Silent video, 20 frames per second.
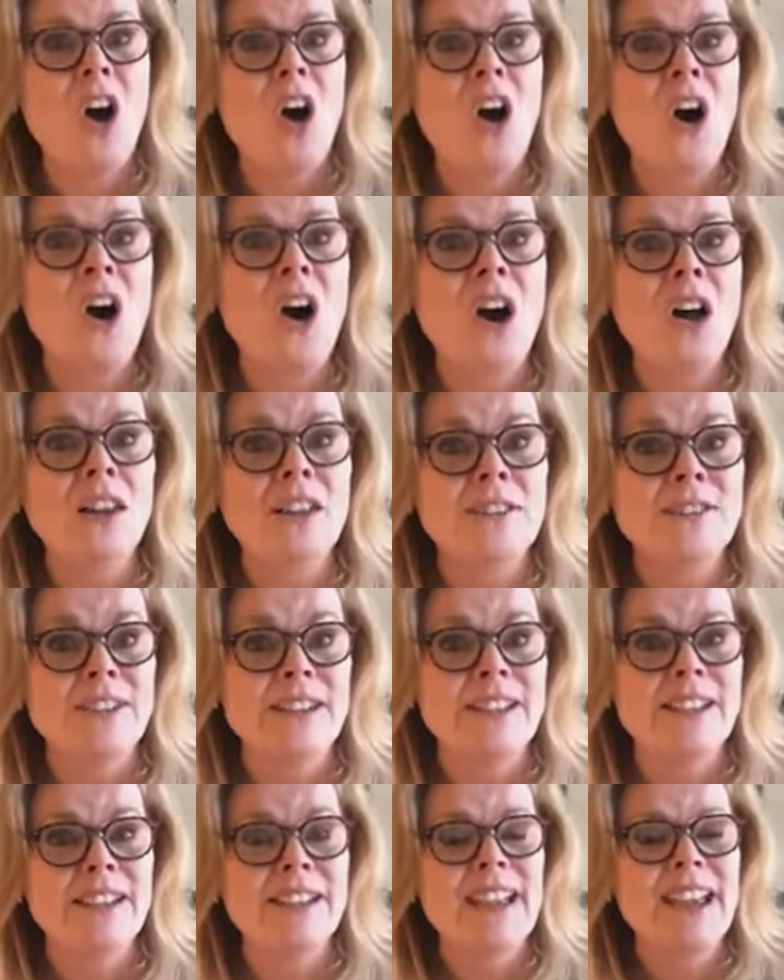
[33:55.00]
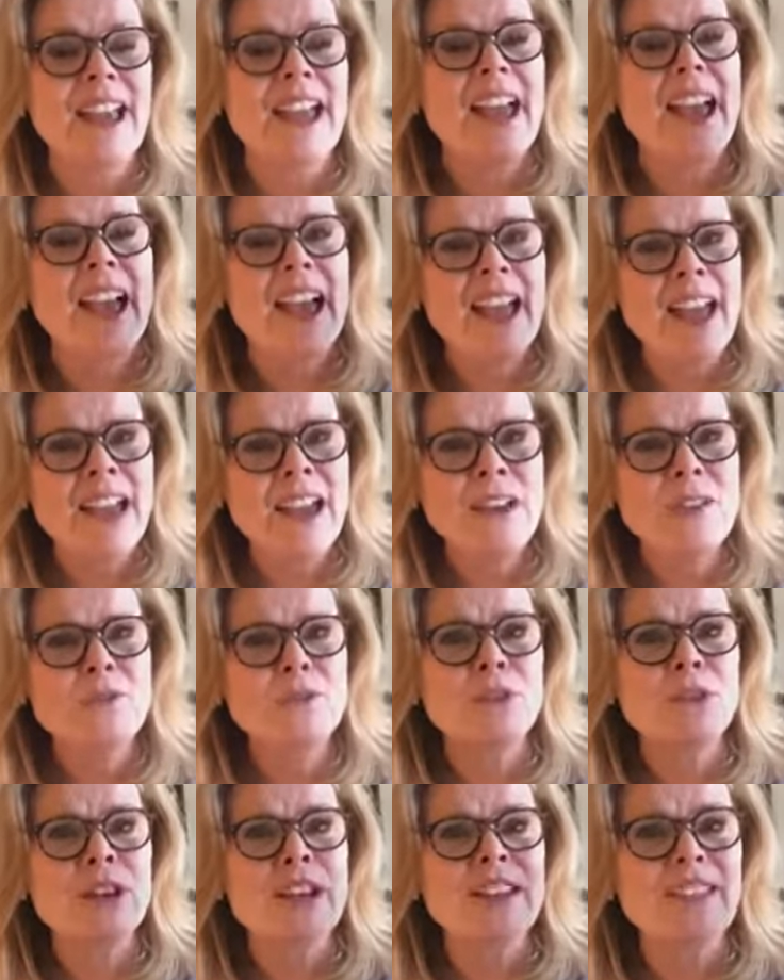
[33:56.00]
All of it.
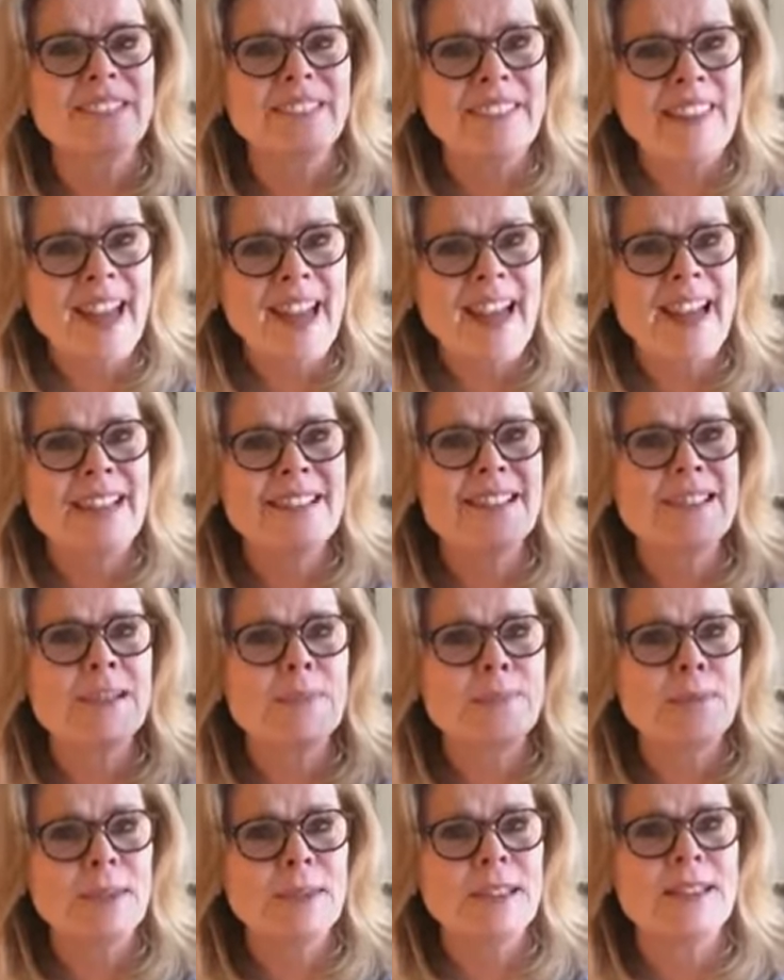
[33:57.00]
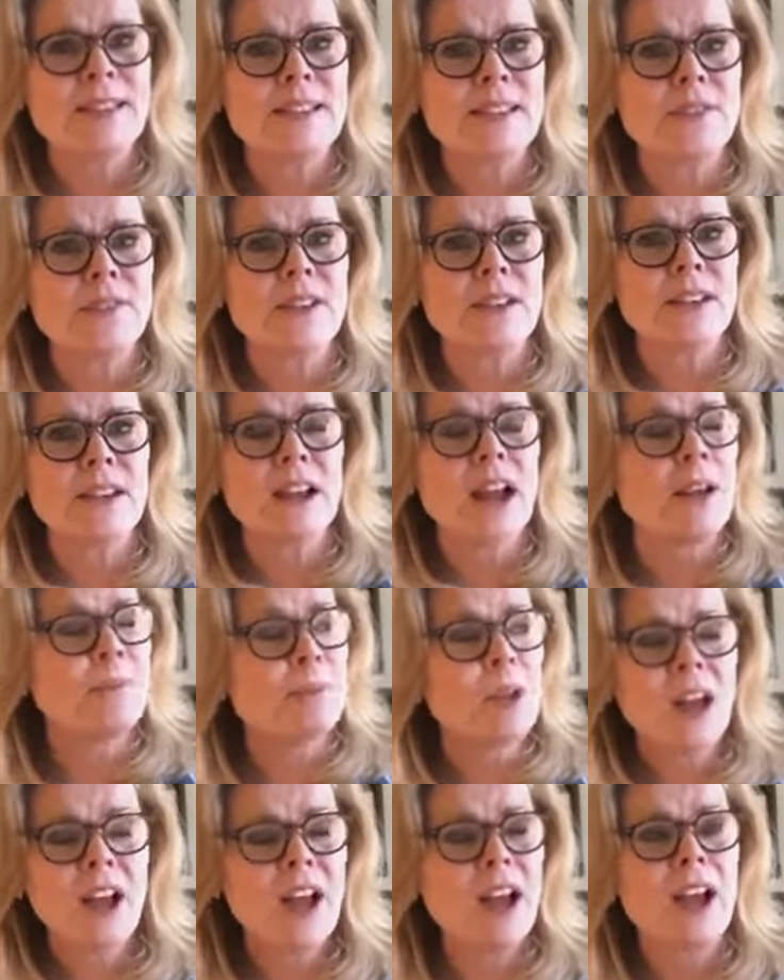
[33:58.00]
Every last piece of it. I'm
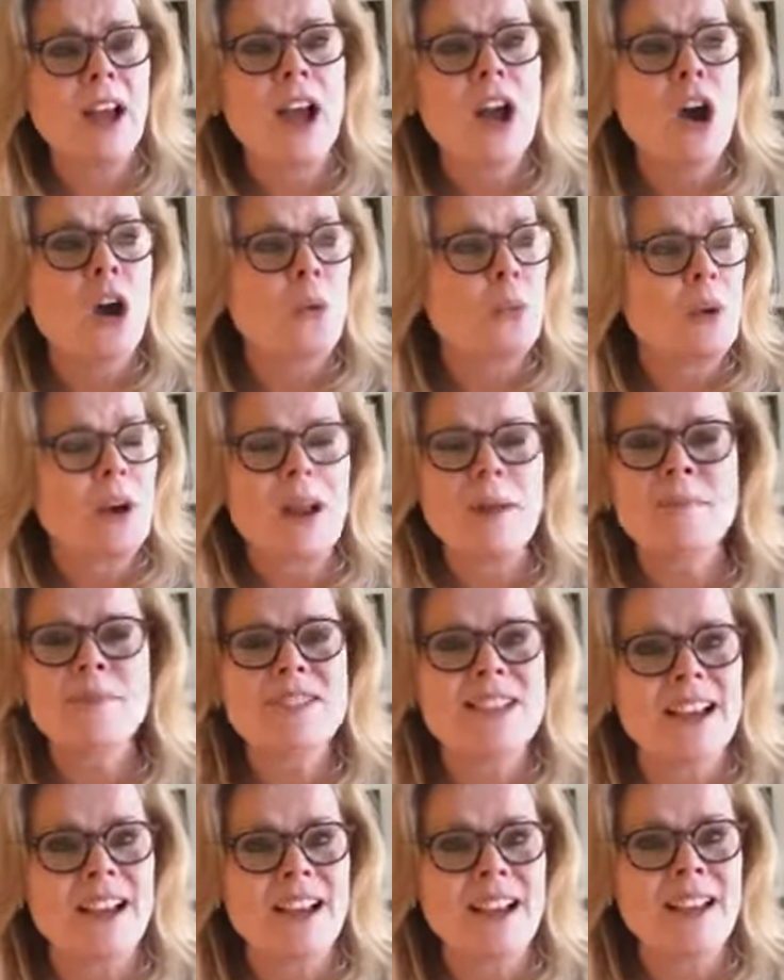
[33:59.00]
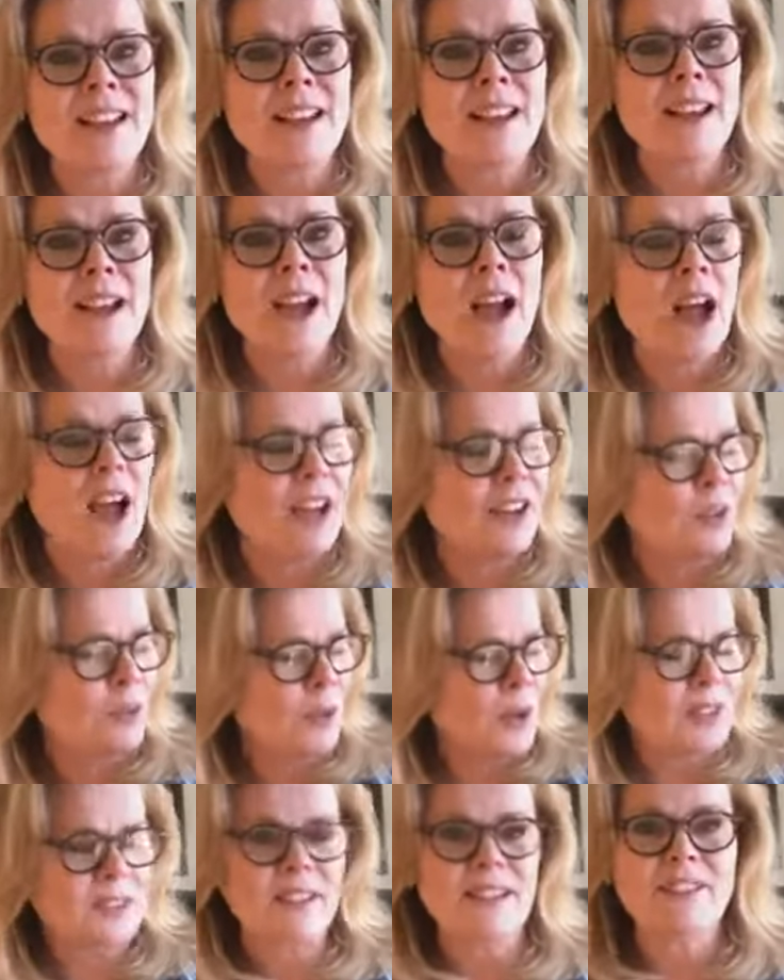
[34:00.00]
not when I'm done, I don't
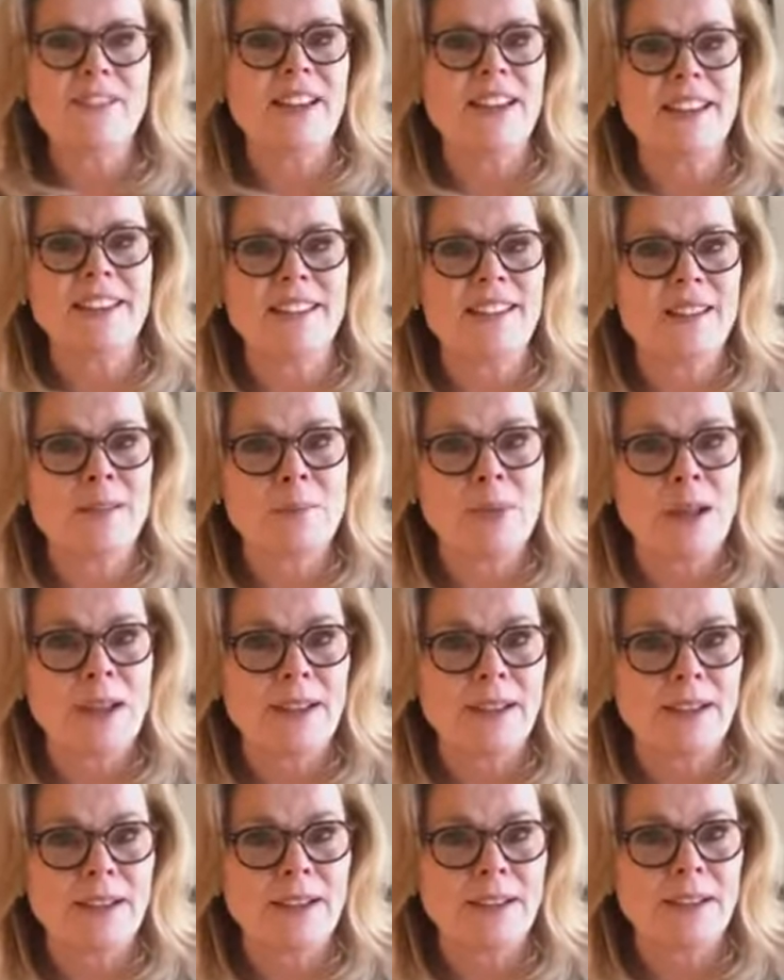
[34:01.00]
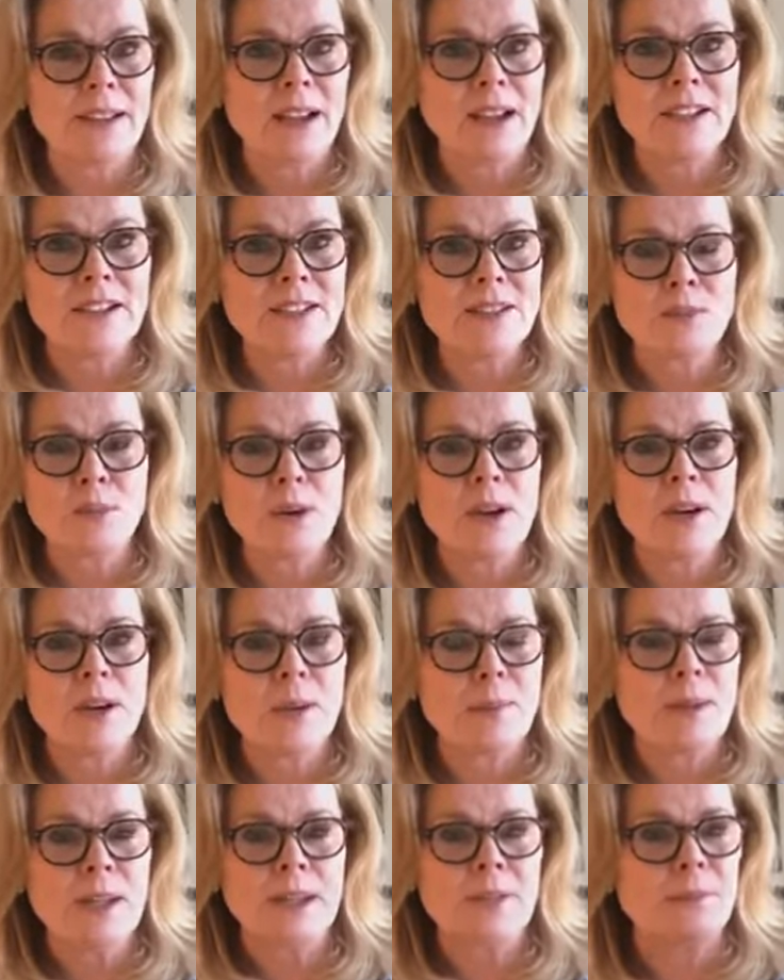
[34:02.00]
want to leave anything behind. I just want to I
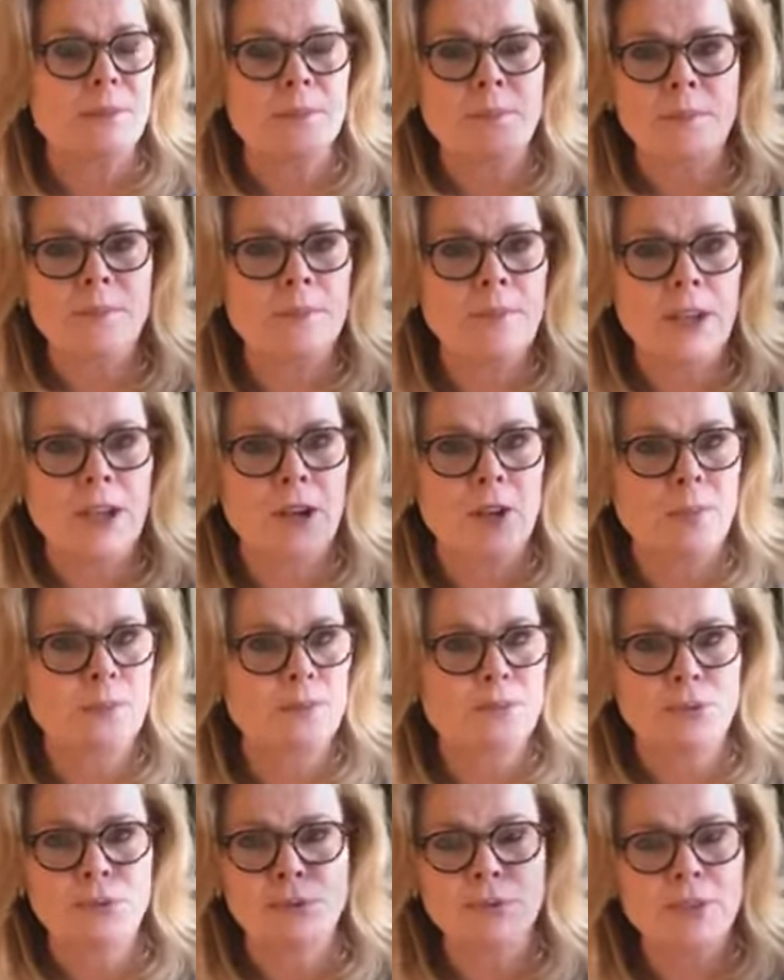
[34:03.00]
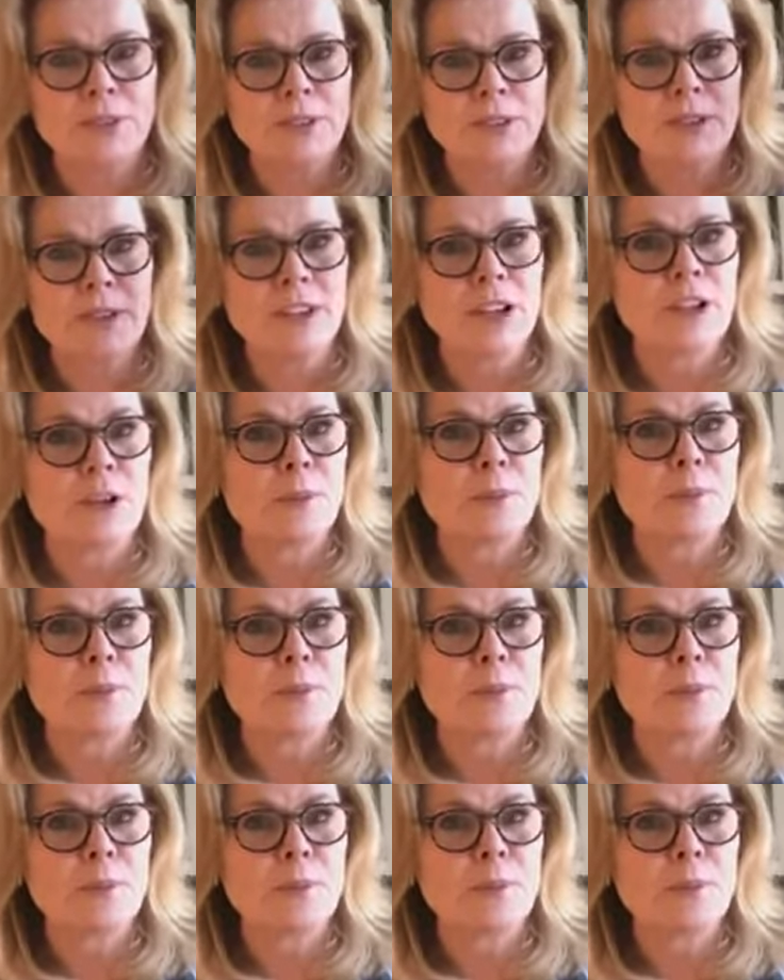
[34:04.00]
mean, you know, you know,